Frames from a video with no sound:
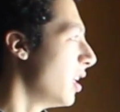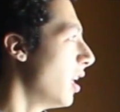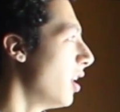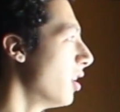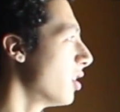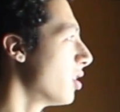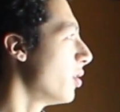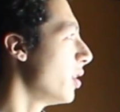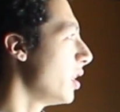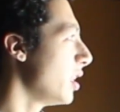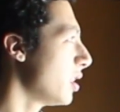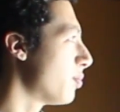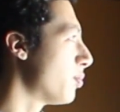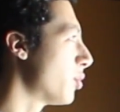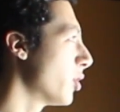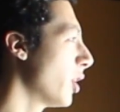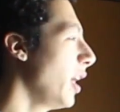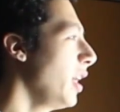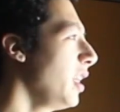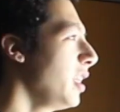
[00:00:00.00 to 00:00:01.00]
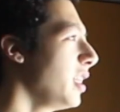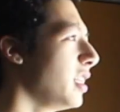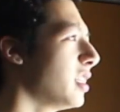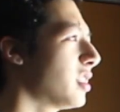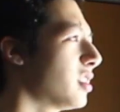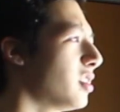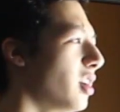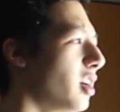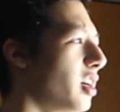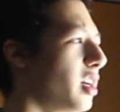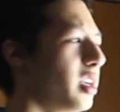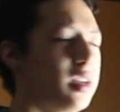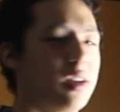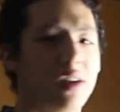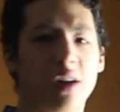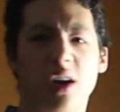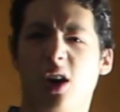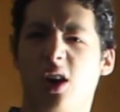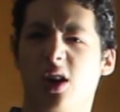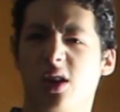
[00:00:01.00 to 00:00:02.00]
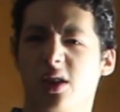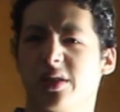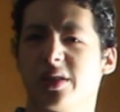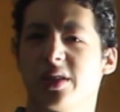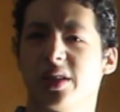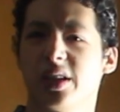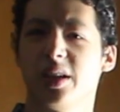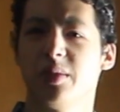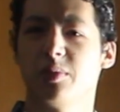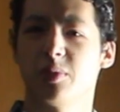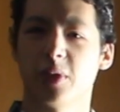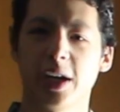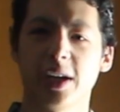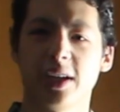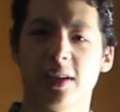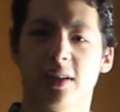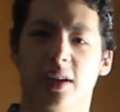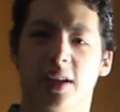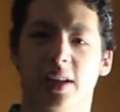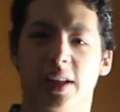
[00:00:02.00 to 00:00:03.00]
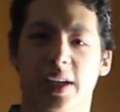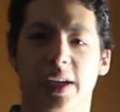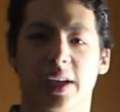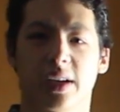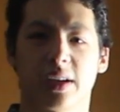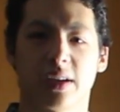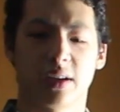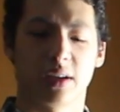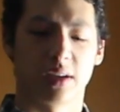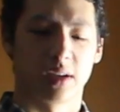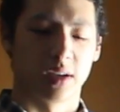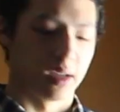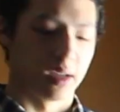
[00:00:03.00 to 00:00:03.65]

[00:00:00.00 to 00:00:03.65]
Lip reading: although it is bright, it's not harshly bright, not like